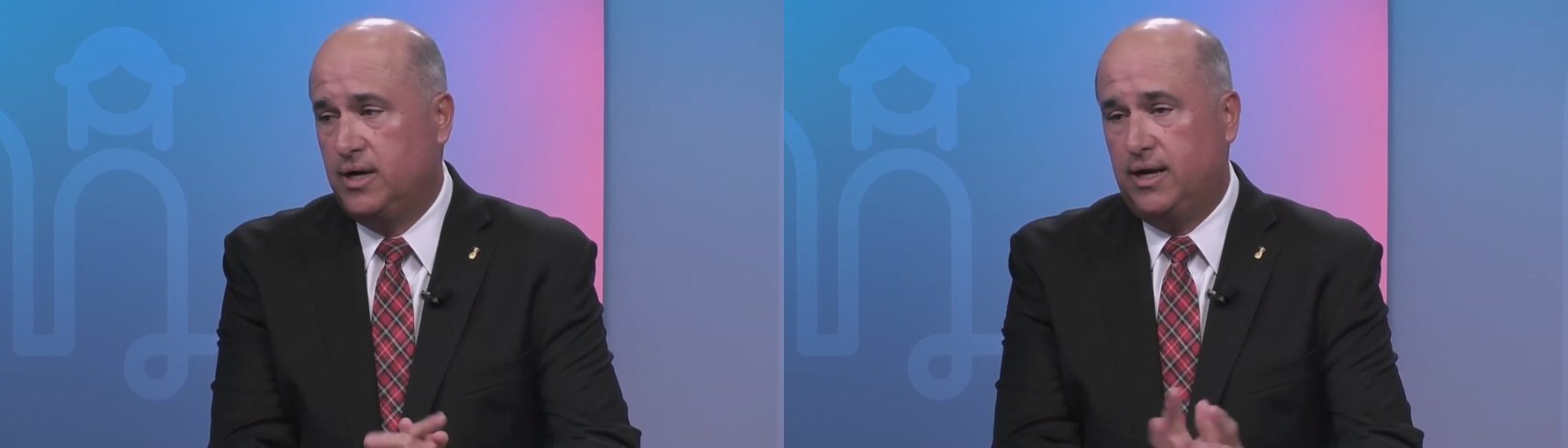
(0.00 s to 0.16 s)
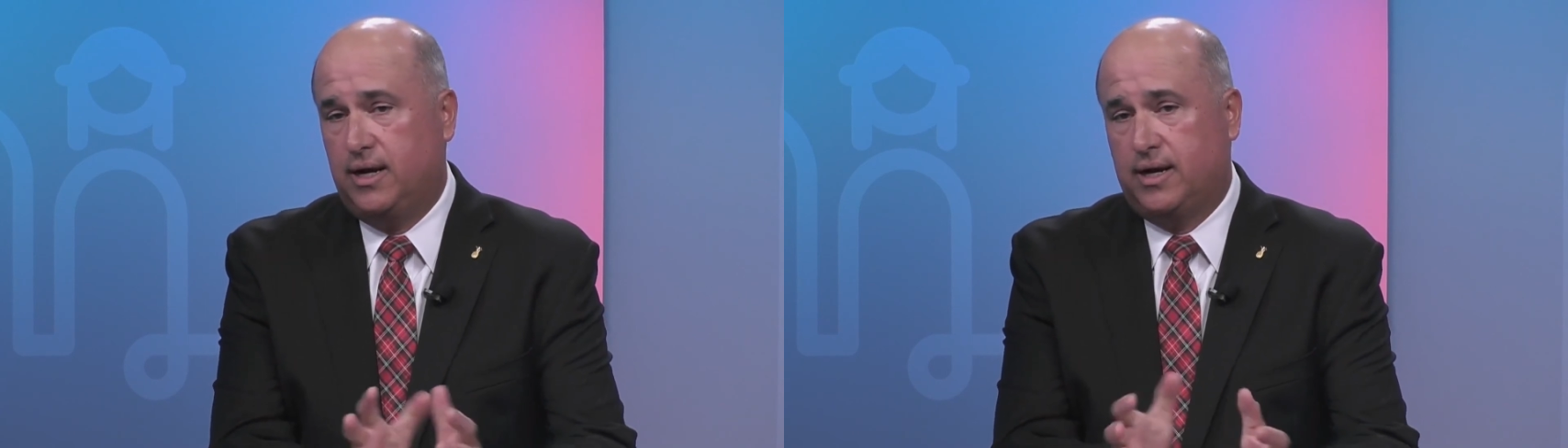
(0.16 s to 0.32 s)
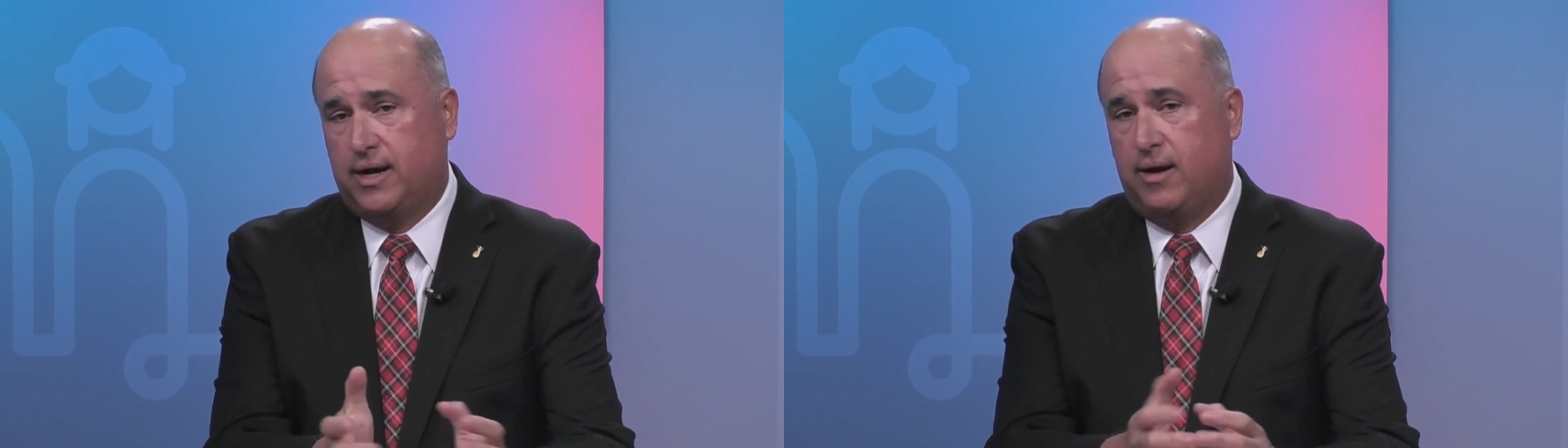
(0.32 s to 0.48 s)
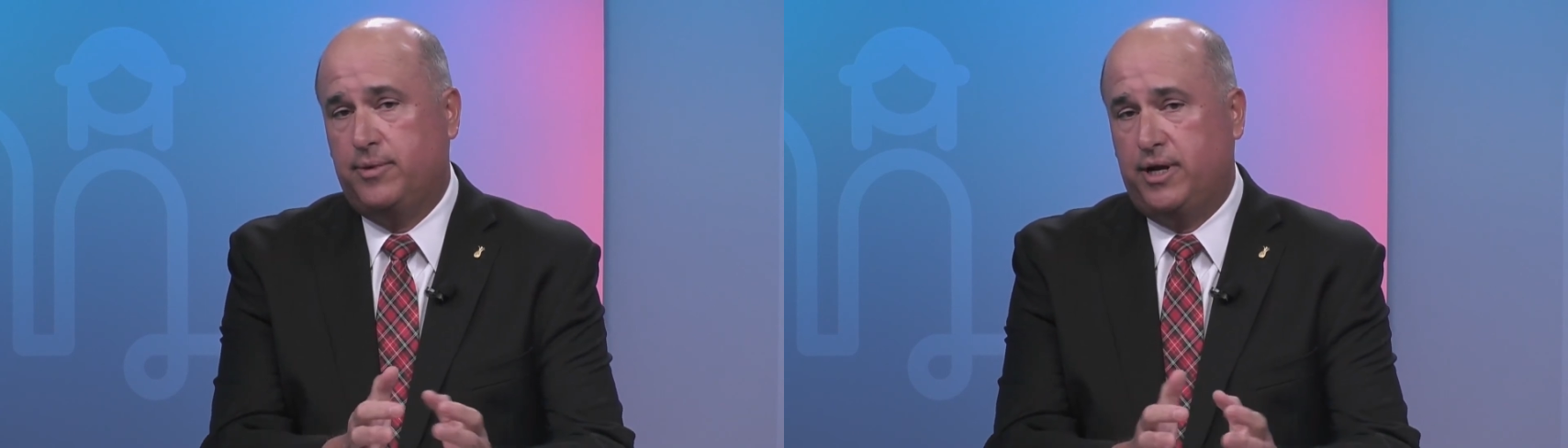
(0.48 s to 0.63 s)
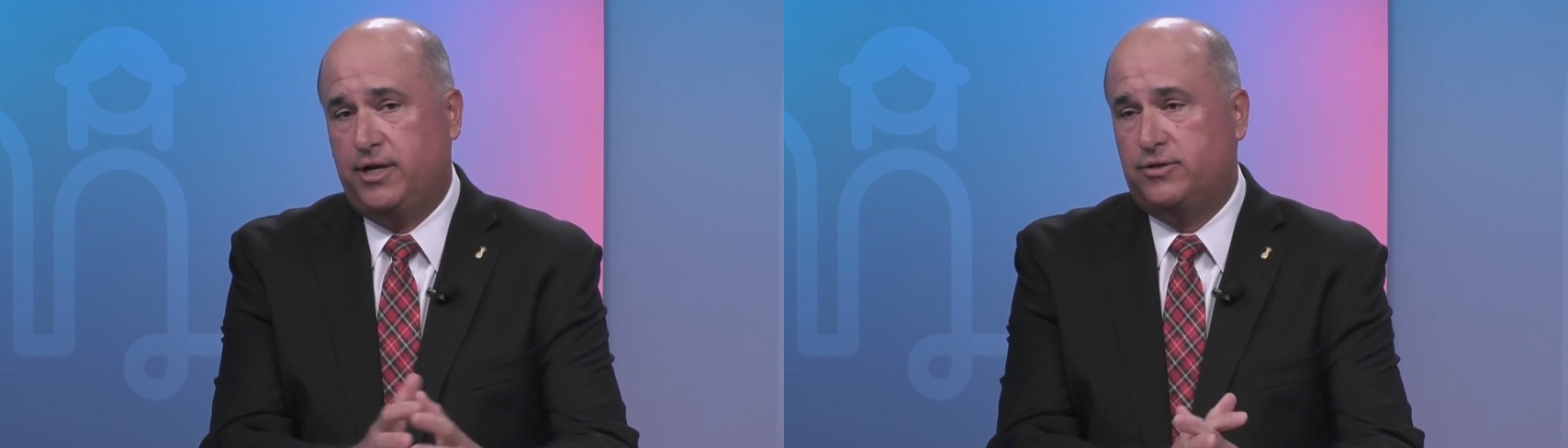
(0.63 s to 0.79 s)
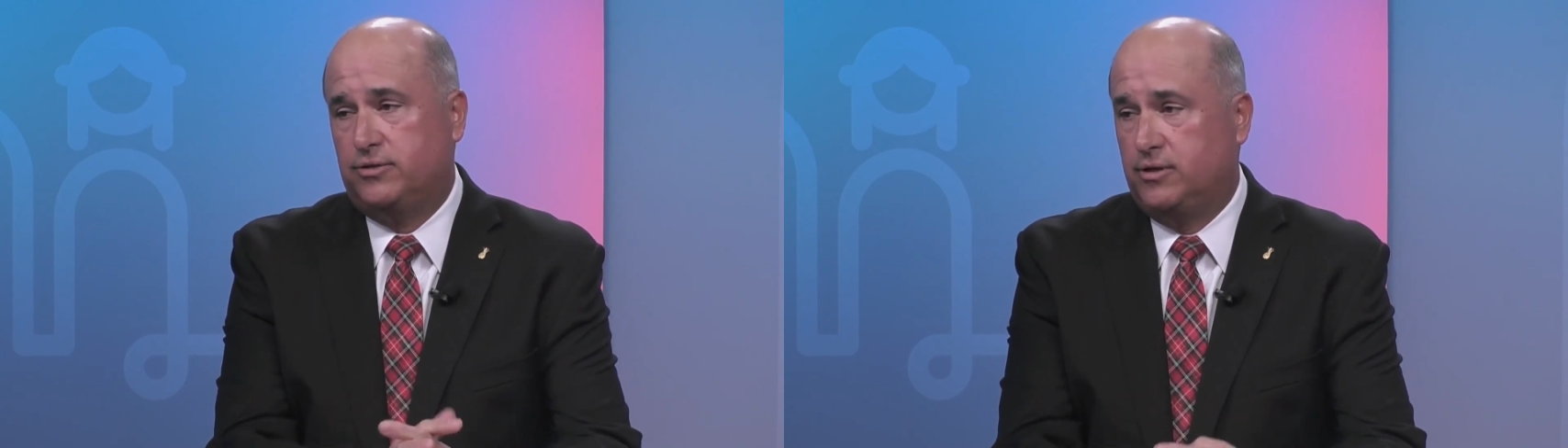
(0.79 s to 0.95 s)
and a
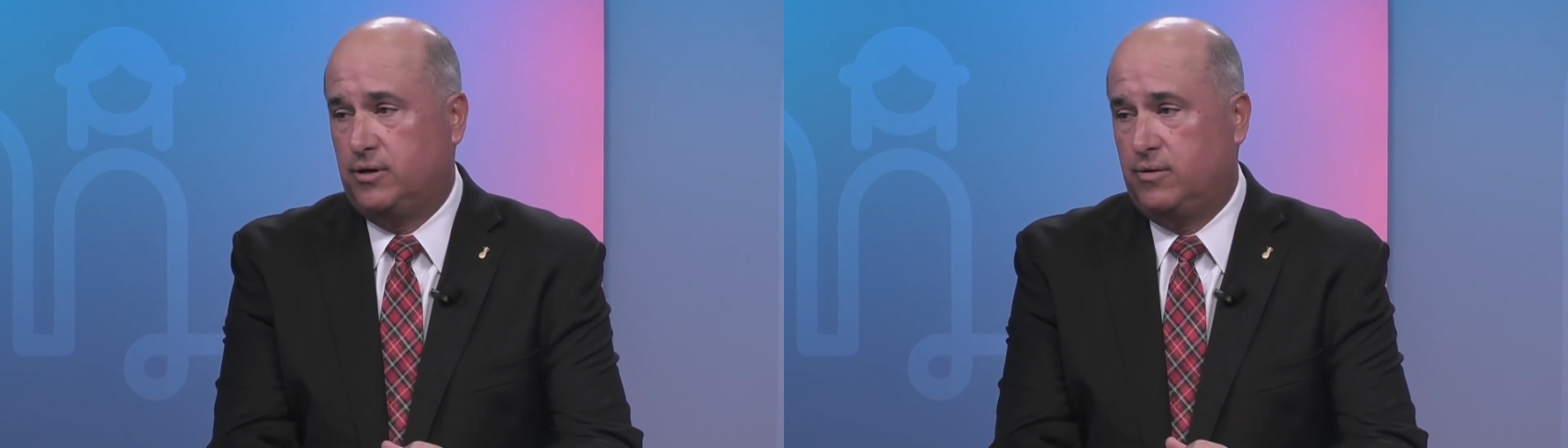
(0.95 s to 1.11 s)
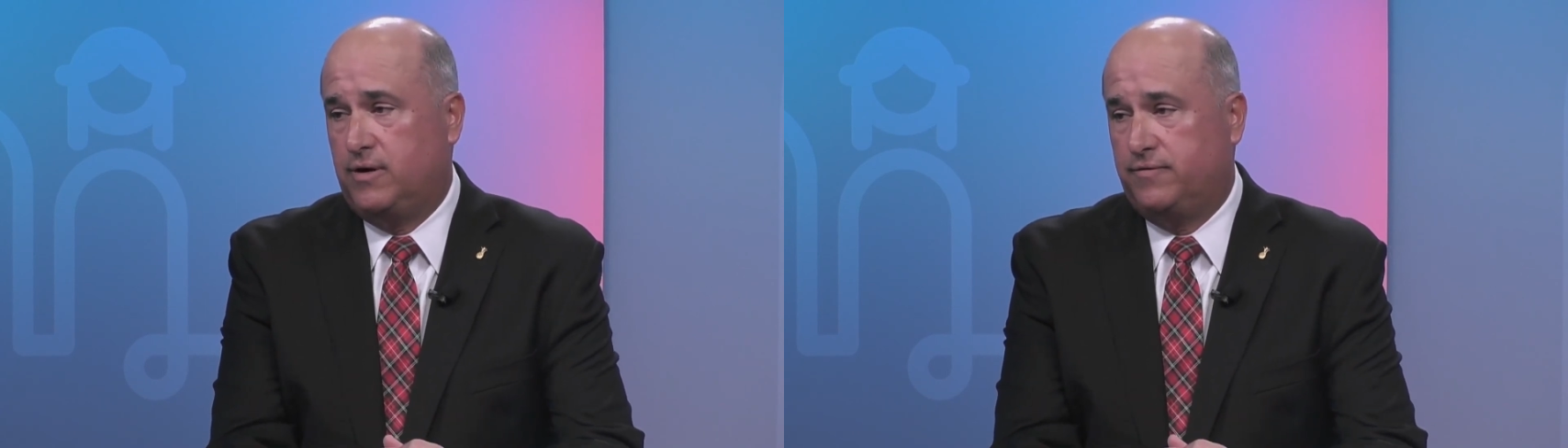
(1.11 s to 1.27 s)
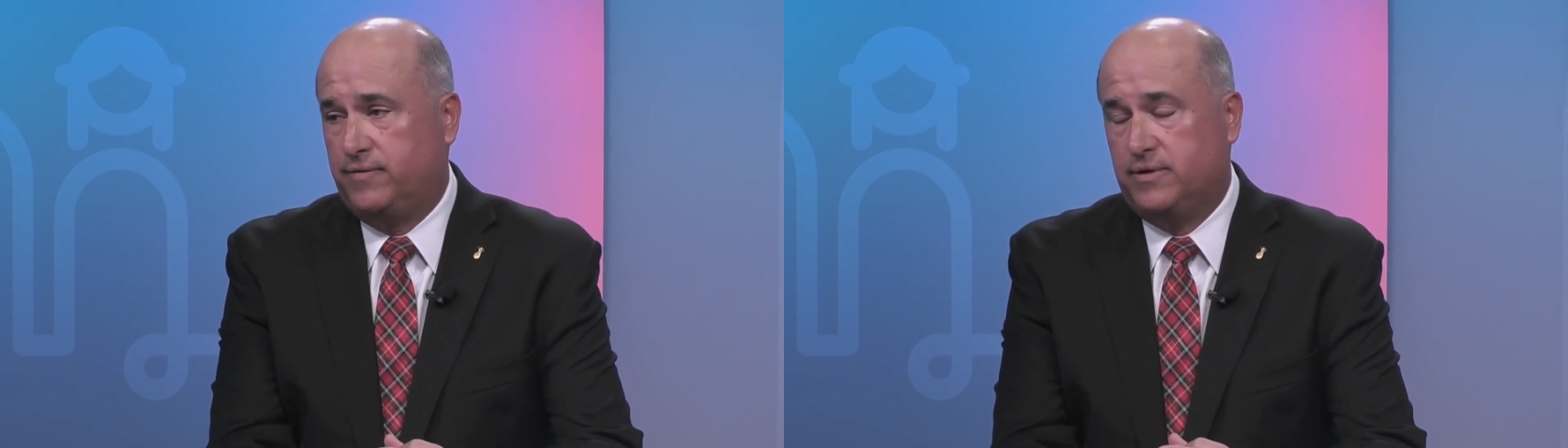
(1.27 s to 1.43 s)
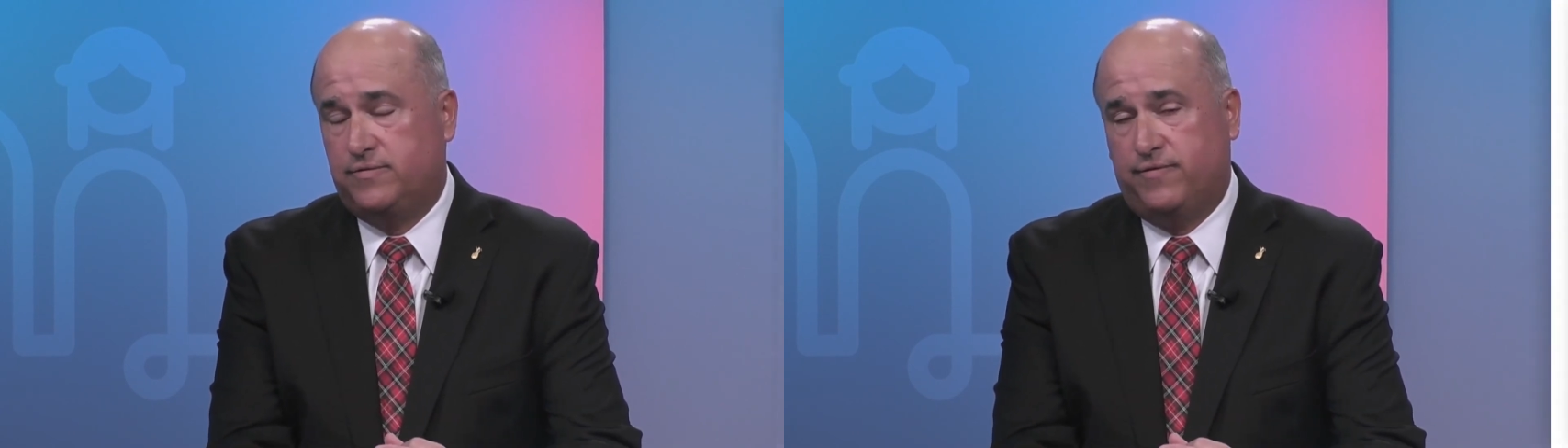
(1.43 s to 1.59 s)
combination thereof is